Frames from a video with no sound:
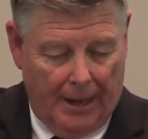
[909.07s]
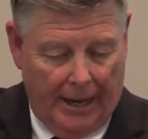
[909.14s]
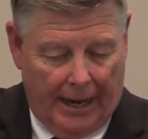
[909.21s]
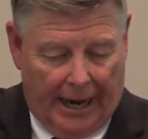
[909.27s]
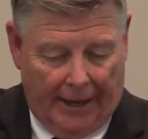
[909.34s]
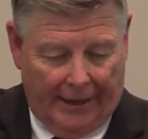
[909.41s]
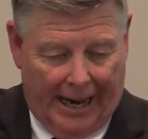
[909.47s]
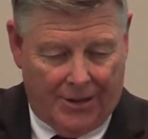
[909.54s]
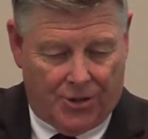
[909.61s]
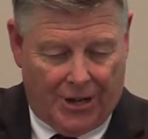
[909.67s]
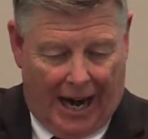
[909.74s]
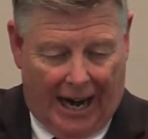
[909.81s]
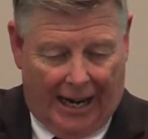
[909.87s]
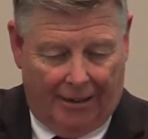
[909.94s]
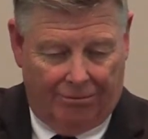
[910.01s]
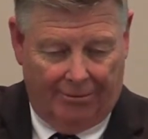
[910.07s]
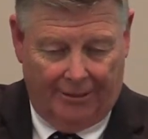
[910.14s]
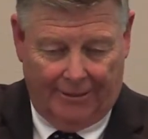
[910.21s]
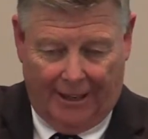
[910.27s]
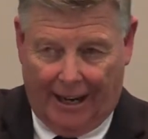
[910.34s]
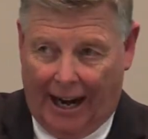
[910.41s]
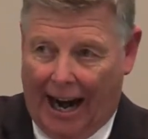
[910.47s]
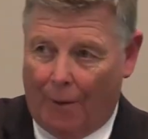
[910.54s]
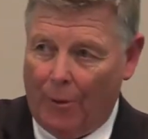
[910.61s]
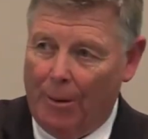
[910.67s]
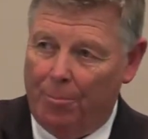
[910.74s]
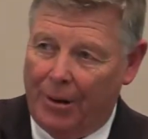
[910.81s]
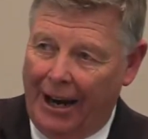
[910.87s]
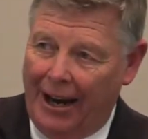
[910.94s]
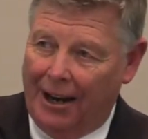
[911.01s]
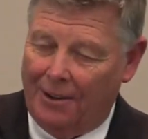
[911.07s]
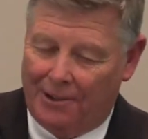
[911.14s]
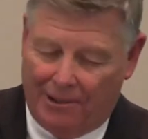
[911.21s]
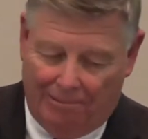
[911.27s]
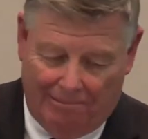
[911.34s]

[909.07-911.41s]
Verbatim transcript: unless I, I repent.